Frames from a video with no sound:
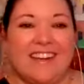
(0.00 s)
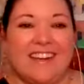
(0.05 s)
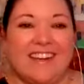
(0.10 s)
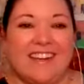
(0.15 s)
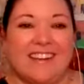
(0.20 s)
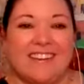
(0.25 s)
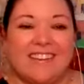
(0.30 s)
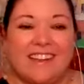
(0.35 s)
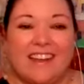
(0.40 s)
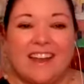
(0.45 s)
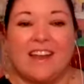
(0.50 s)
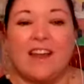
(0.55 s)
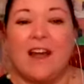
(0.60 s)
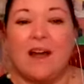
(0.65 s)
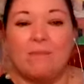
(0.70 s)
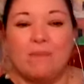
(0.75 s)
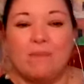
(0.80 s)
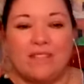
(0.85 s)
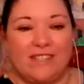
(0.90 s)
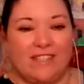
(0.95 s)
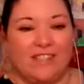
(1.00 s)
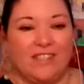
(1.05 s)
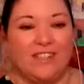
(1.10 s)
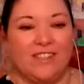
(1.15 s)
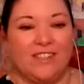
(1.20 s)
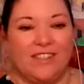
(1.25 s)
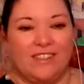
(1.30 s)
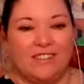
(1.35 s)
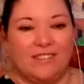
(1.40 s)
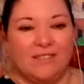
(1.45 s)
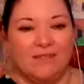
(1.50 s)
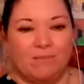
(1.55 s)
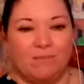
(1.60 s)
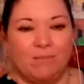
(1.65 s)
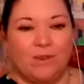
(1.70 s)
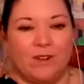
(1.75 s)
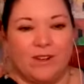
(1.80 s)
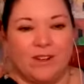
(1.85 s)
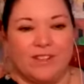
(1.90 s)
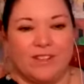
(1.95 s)
in like a composition
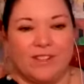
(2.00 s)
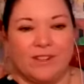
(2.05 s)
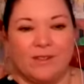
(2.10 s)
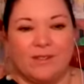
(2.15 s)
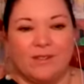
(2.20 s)
book.